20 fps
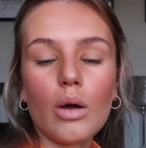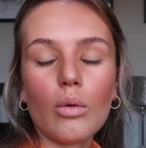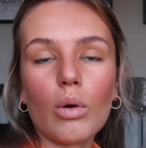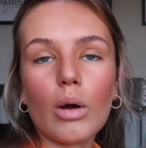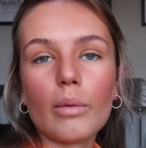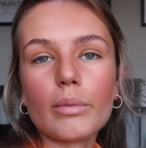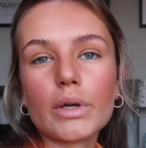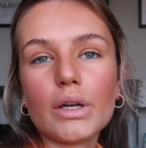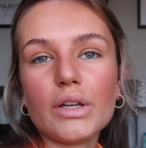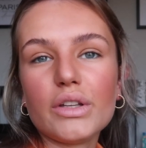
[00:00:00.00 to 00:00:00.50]
What
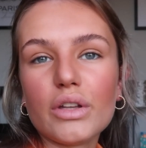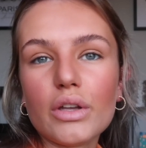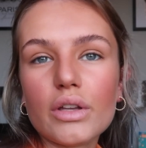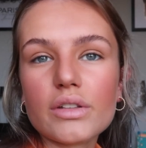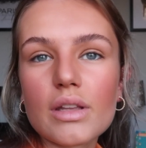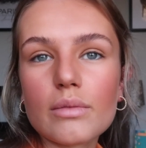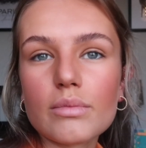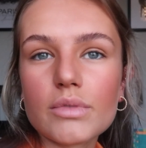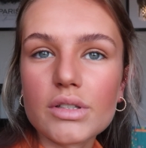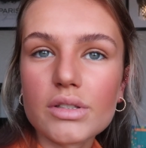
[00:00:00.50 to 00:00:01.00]
I'm going to do is
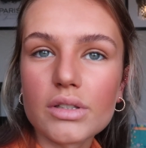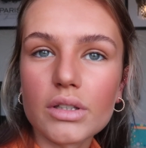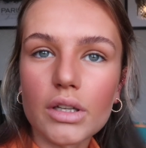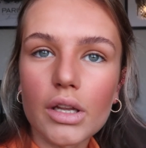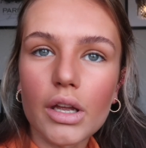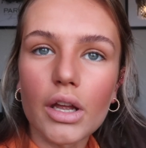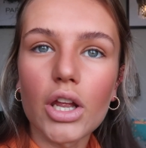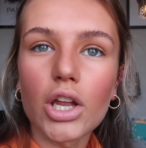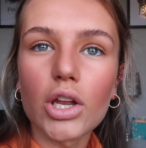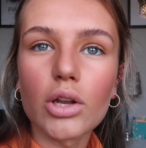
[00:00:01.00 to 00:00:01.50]
I'm just going
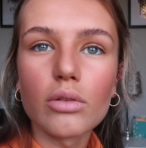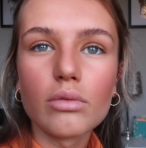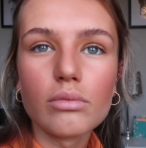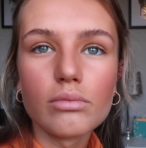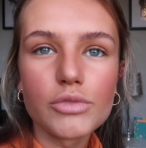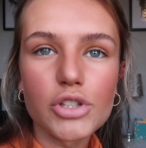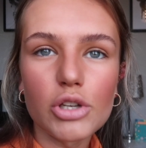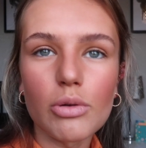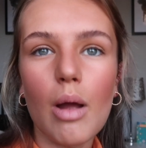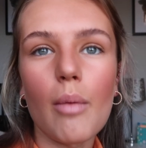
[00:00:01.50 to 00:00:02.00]
to
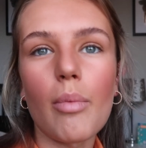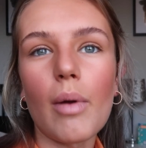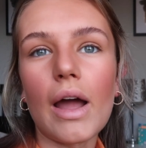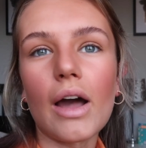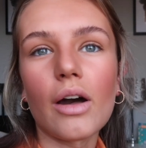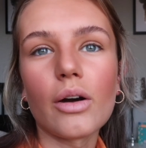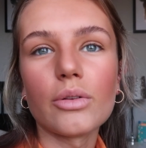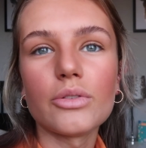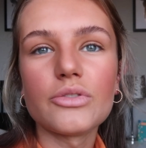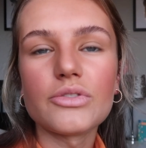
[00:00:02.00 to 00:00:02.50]
do my
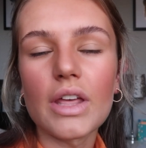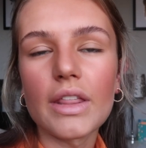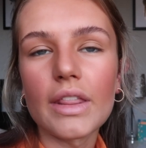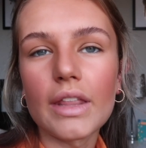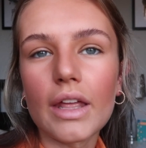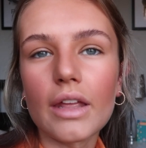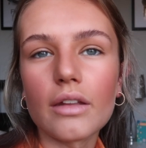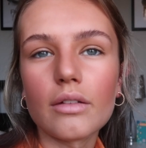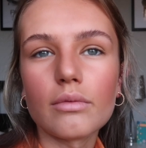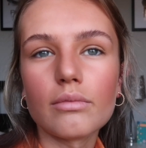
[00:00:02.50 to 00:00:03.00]
brows and
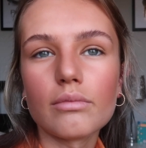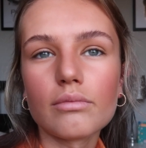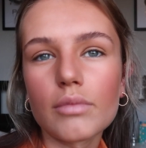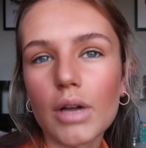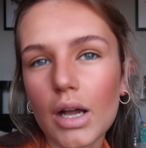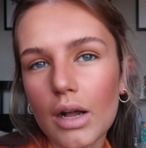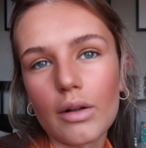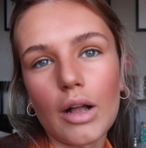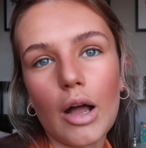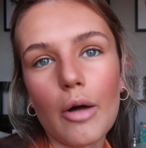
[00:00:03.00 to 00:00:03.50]
then
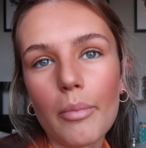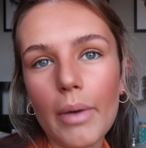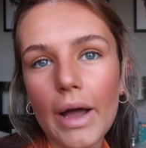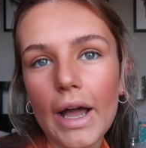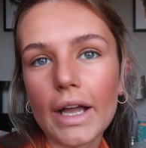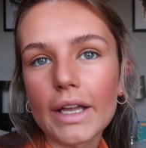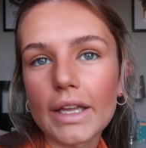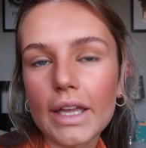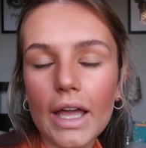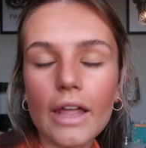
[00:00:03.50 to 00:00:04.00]
I'll come
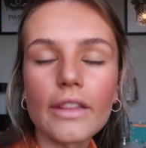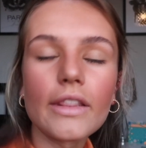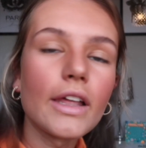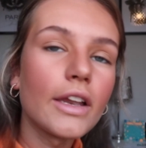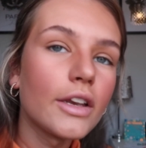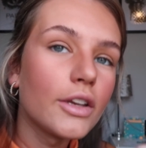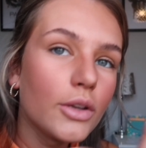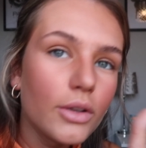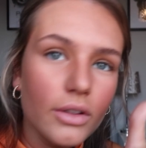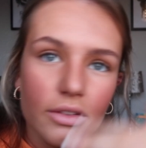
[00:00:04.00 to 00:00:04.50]
back and
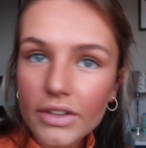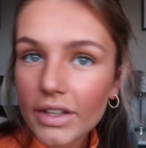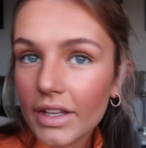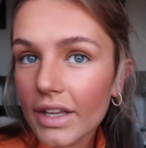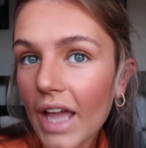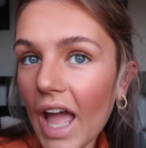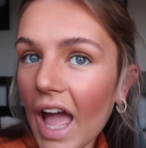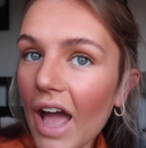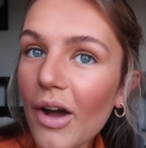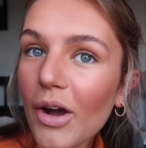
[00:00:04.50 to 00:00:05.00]
then you can see
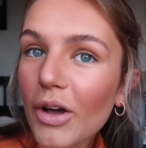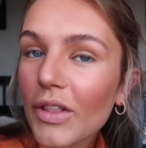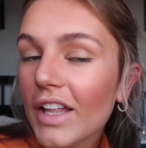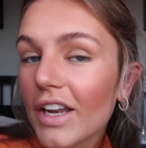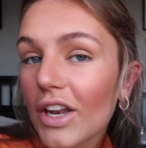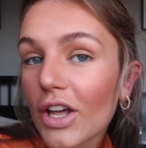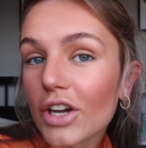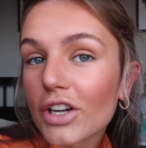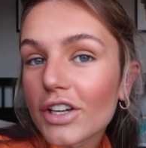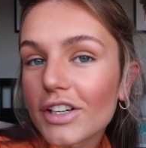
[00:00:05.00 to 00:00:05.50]
how they
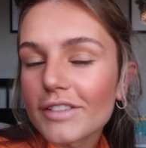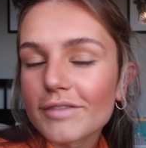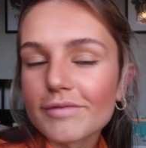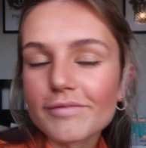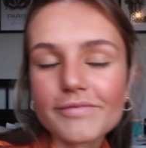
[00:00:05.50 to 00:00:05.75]
look.